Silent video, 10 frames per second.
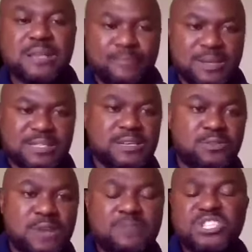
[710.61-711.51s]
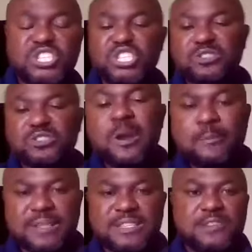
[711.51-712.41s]
pertaining to the acquisition,
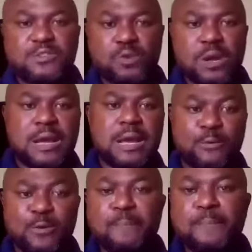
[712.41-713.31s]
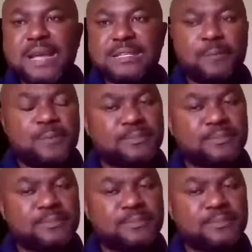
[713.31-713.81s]
pertaining to equipment,